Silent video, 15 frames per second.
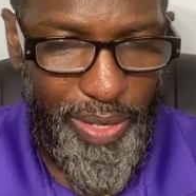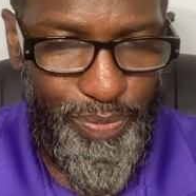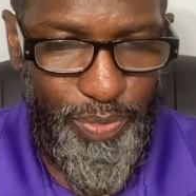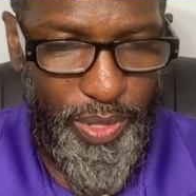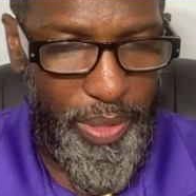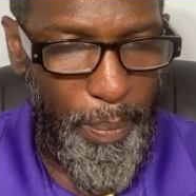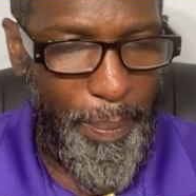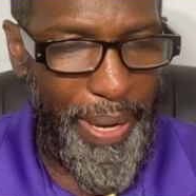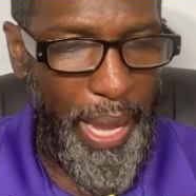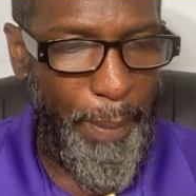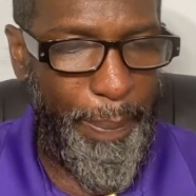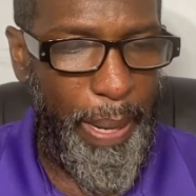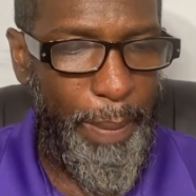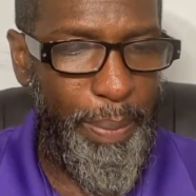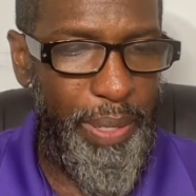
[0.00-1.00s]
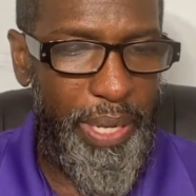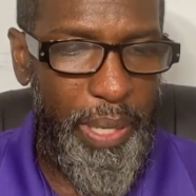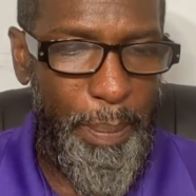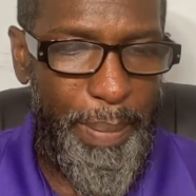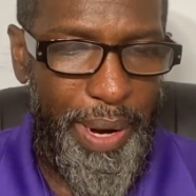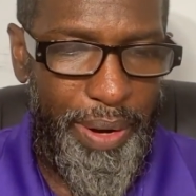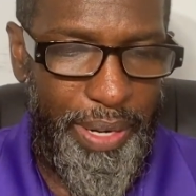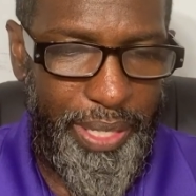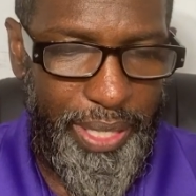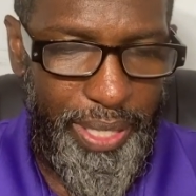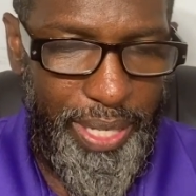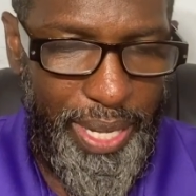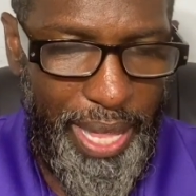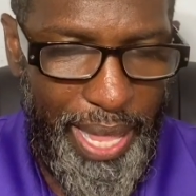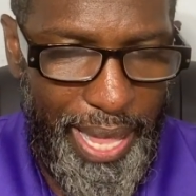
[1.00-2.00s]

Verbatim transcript: for the Black People in America.